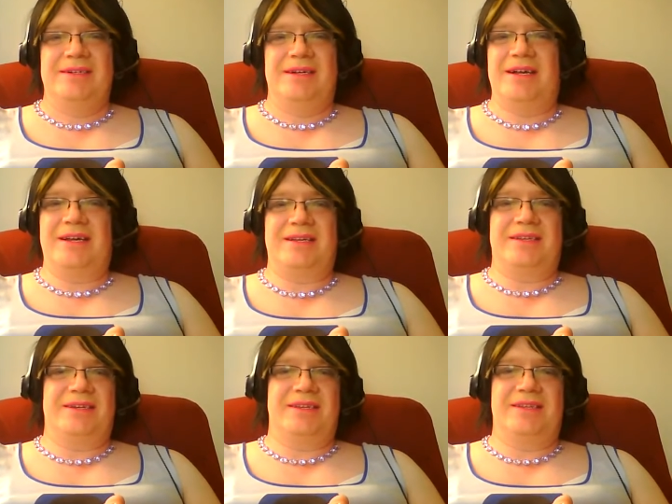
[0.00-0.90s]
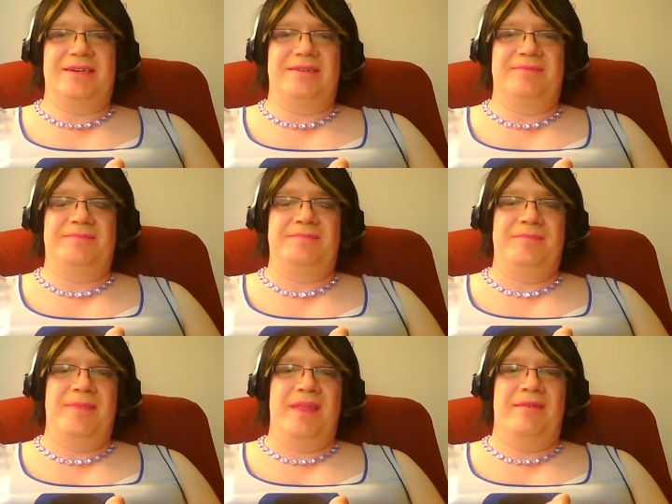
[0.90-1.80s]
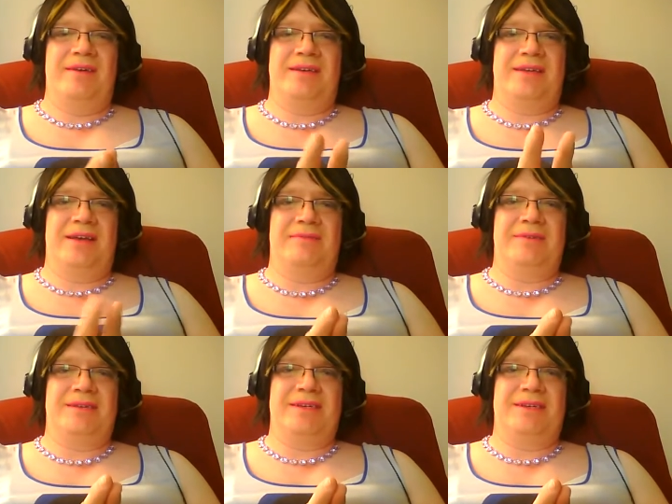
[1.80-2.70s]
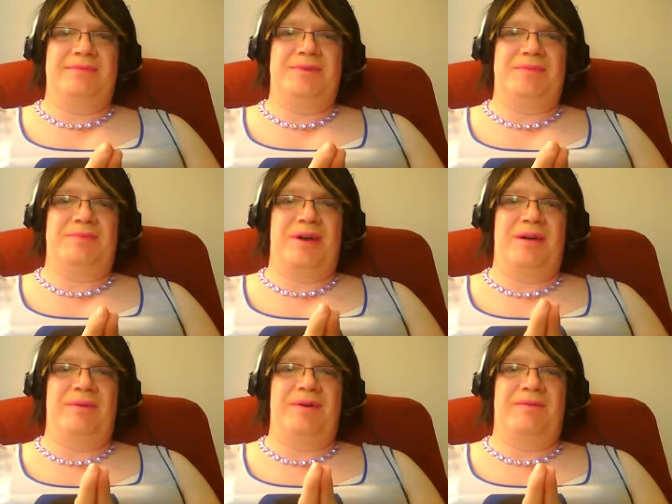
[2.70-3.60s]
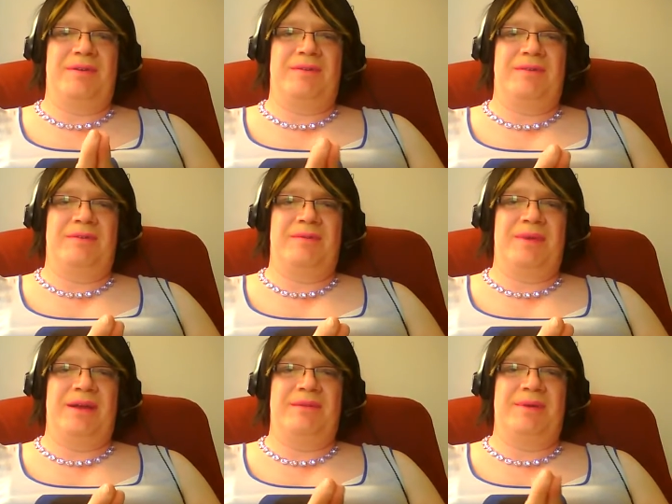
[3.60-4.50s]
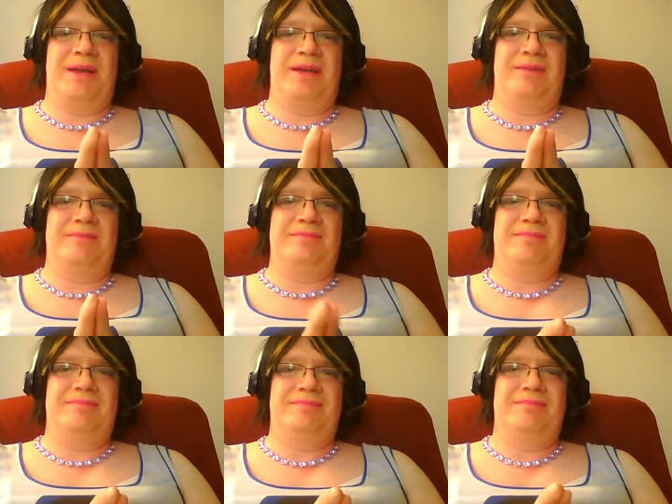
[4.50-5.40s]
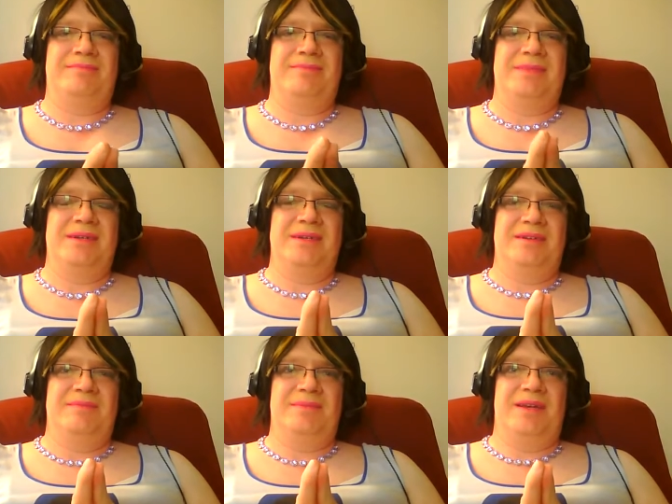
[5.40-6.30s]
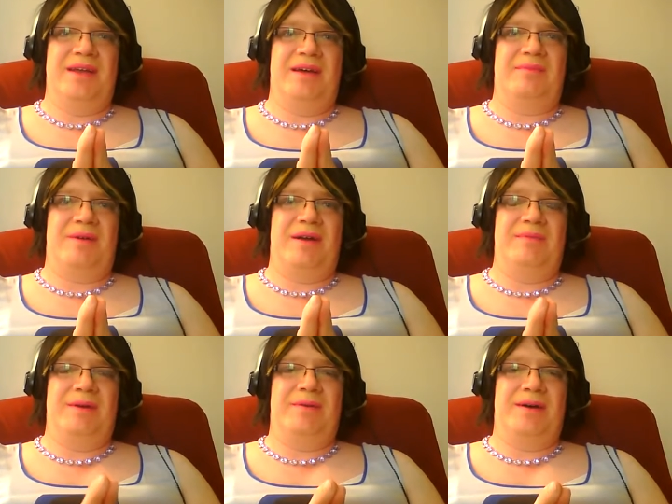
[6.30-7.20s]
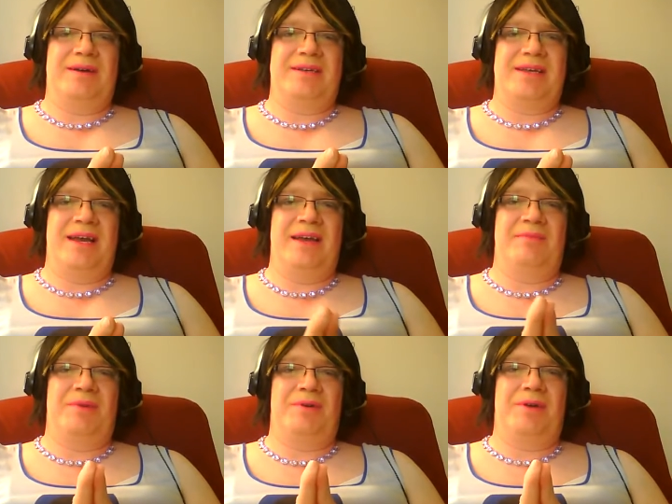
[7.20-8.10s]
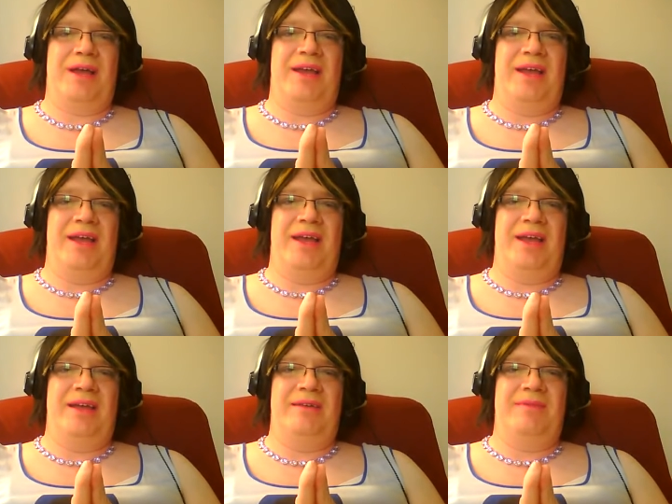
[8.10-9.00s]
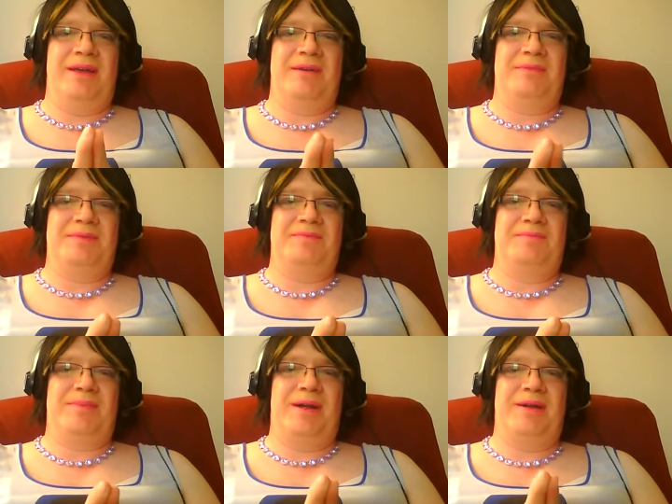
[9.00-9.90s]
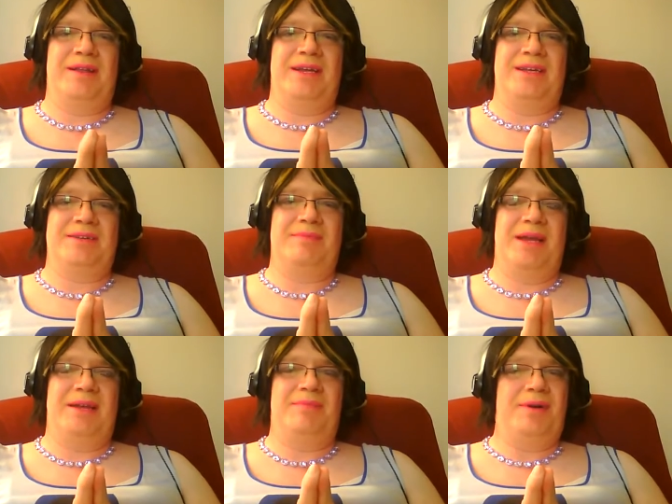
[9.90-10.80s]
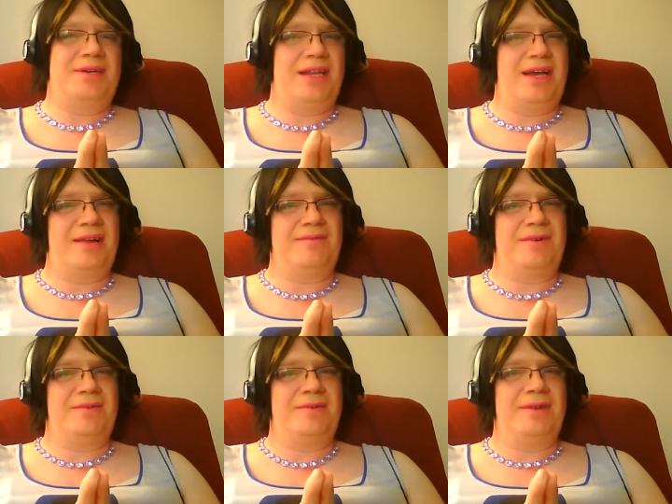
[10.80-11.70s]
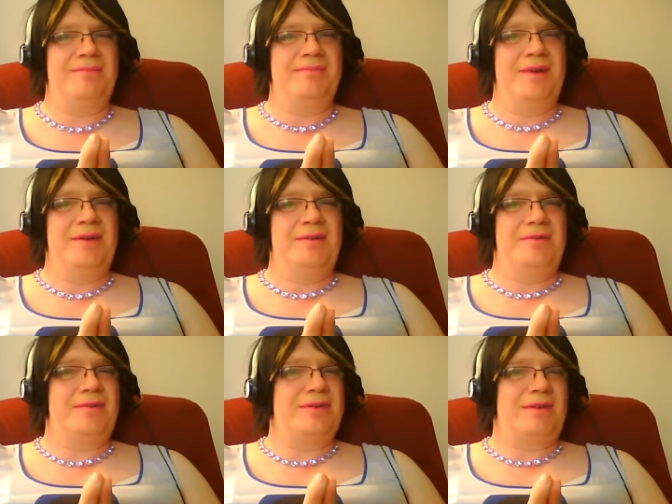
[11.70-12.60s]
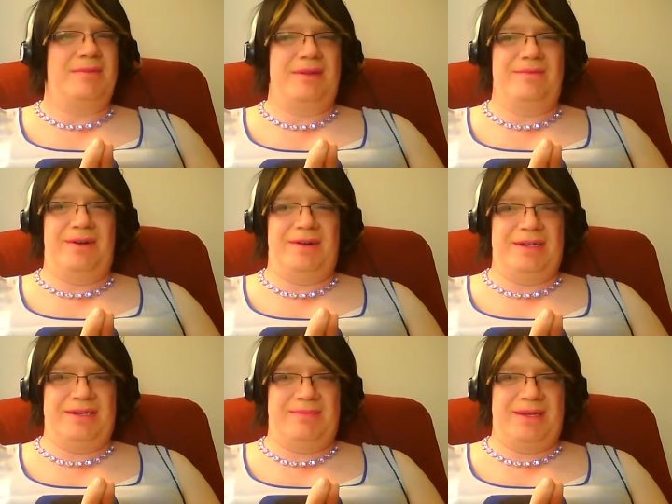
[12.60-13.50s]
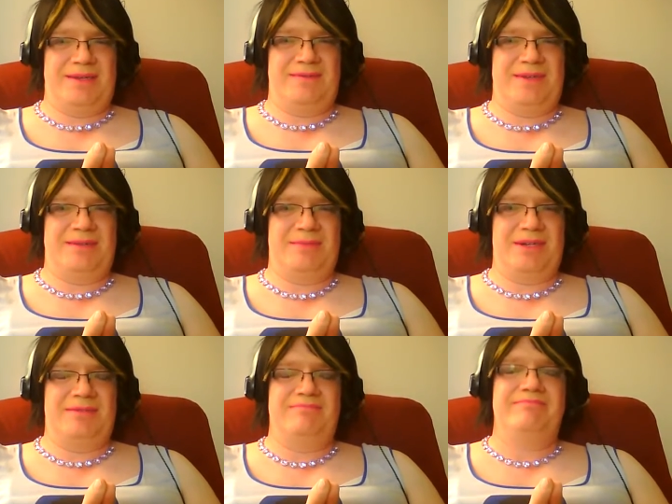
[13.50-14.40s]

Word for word: I guess I'll get there. Eventually, I will need some more primer if I want to wear makeup again but that'll probably be a while because AM broke and makeup apparently is made partially out of gold or something very expensive similar.